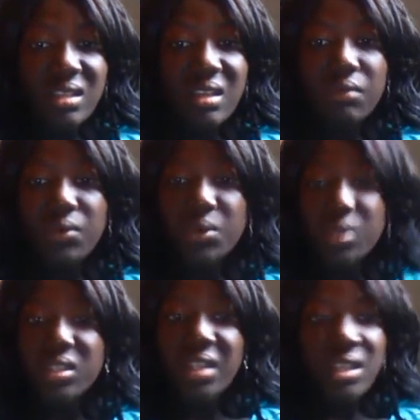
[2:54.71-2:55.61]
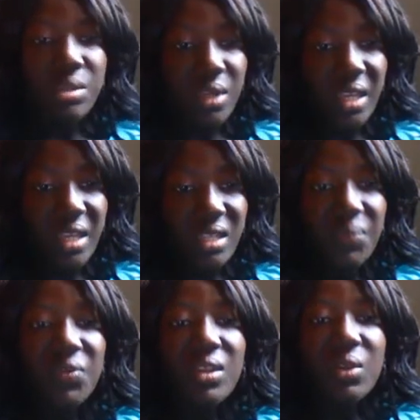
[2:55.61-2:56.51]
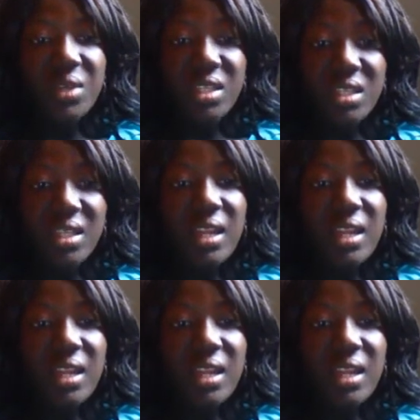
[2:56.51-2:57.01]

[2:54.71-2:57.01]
Scaffolding takes place, which is